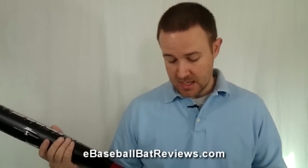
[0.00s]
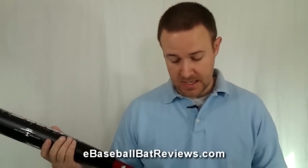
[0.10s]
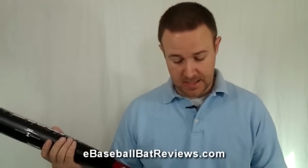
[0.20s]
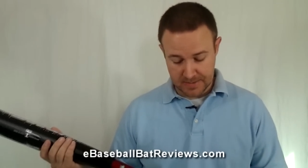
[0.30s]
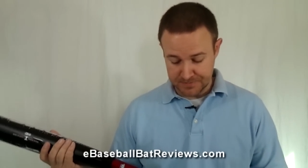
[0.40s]

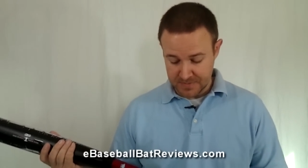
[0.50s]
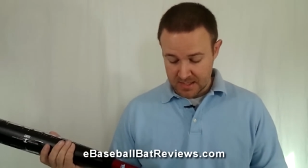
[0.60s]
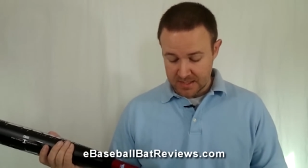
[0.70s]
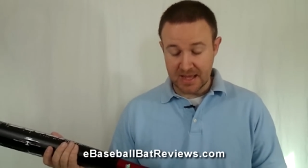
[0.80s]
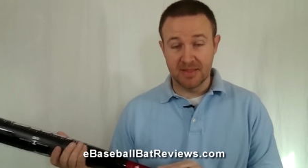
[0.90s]
Um,
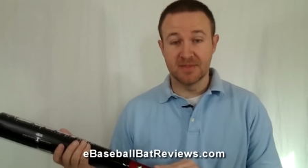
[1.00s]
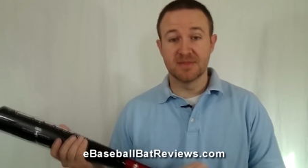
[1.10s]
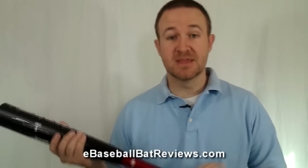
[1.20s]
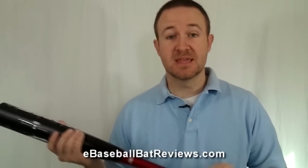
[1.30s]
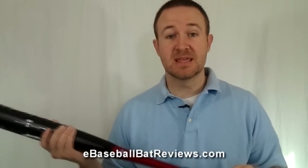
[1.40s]
now
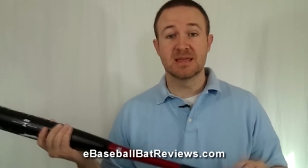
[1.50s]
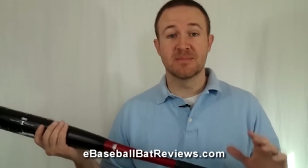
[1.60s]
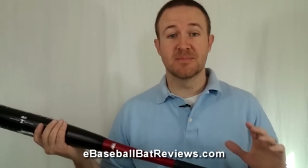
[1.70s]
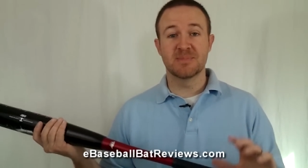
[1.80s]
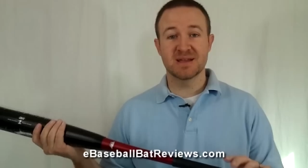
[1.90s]

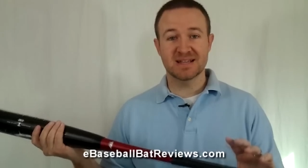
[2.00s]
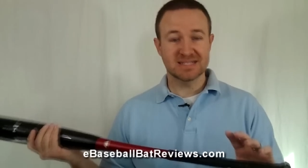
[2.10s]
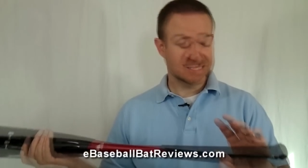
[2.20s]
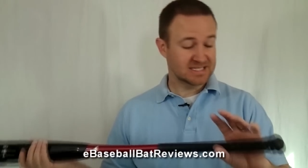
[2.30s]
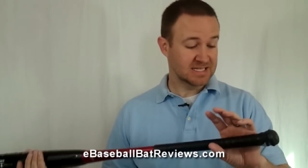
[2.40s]
the
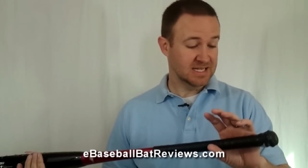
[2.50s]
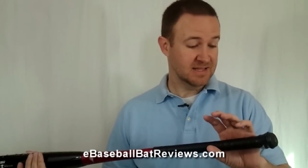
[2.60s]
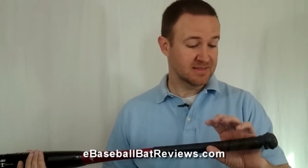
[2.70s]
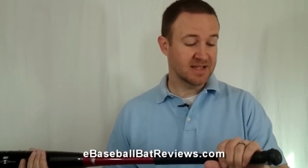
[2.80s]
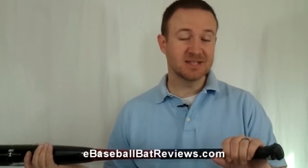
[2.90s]
biggest
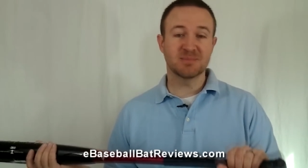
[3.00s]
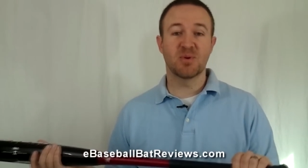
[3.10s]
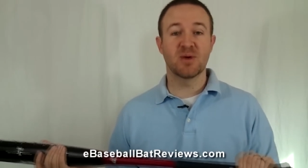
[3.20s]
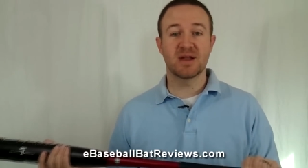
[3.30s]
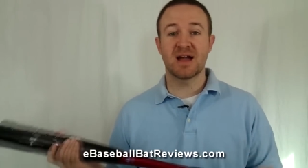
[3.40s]
thing to
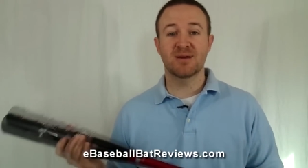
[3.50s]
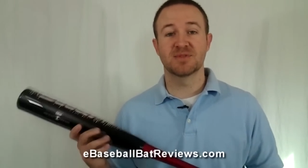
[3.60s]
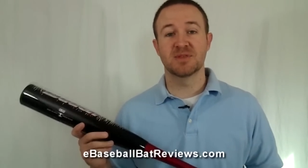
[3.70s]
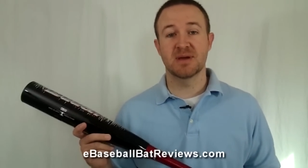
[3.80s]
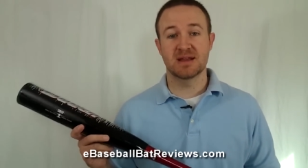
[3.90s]
point out
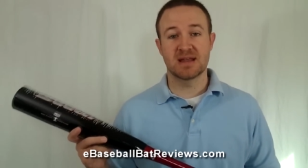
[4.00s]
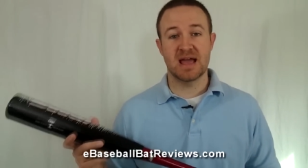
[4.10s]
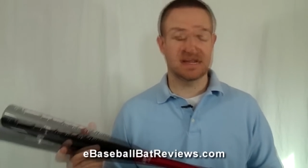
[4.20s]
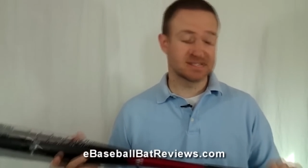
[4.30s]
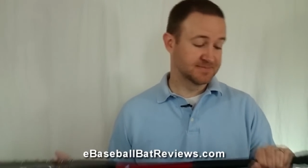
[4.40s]
with the Baden
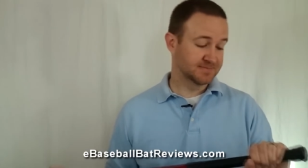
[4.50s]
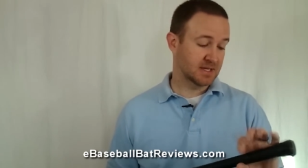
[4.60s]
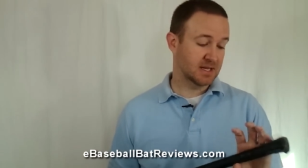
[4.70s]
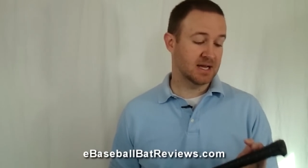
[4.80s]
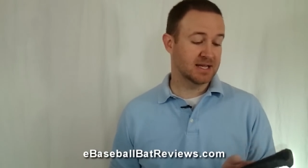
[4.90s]
Axe
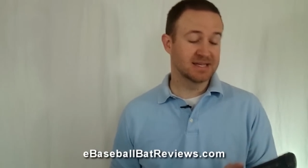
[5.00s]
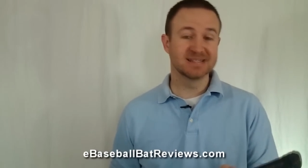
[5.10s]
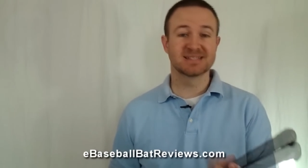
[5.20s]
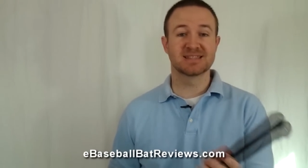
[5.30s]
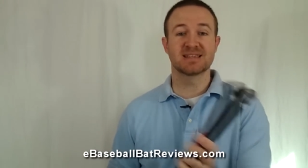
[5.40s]
uh,
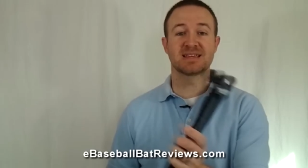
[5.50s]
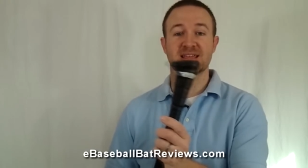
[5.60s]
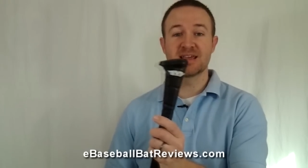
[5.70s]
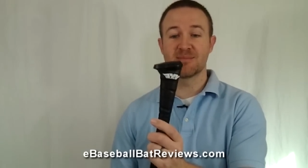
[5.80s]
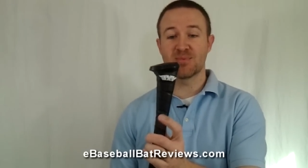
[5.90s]
is
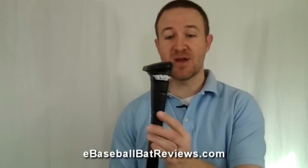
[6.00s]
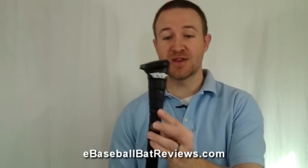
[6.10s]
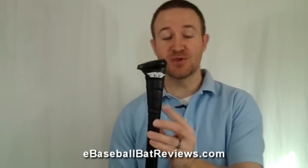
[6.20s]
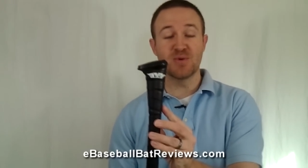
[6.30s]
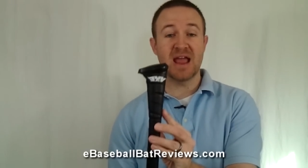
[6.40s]
the
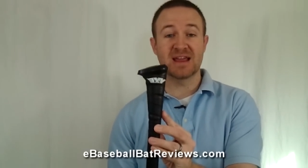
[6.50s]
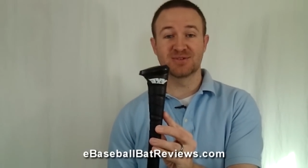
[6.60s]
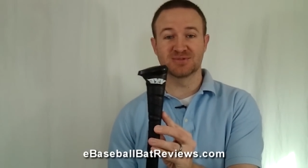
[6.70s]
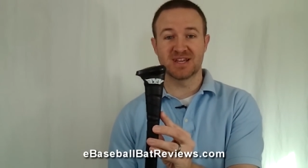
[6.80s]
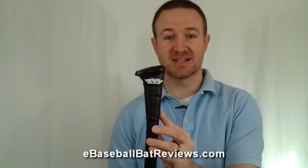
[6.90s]
brand new
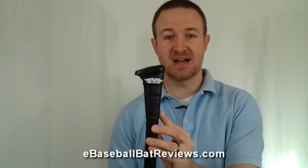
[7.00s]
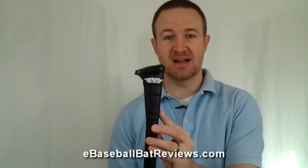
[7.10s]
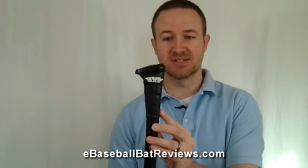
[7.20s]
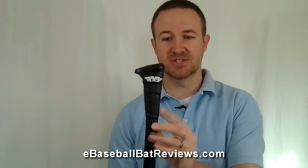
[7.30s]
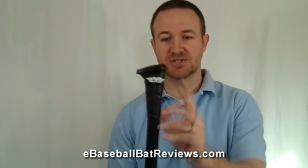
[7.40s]
handle
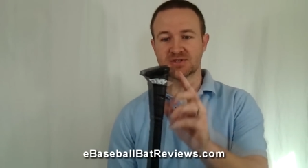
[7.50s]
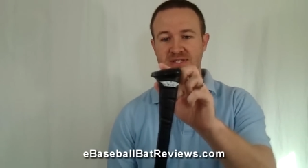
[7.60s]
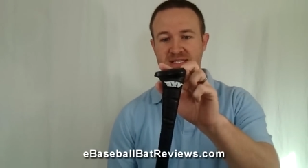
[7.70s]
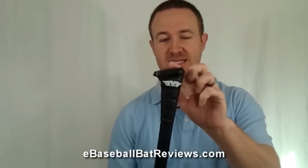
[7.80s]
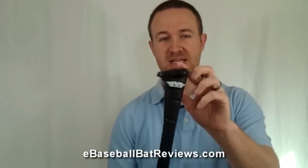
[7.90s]
technology. You
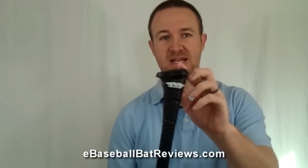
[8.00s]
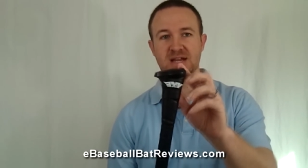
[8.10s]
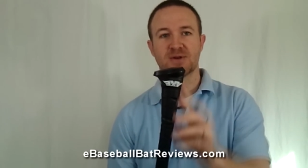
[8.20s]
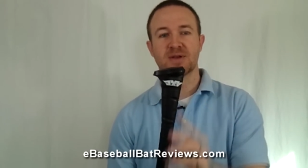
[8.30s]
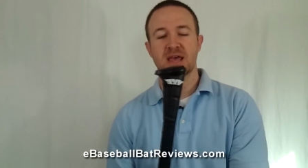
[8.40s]
can see it
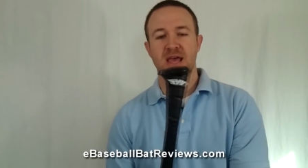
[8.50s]
here.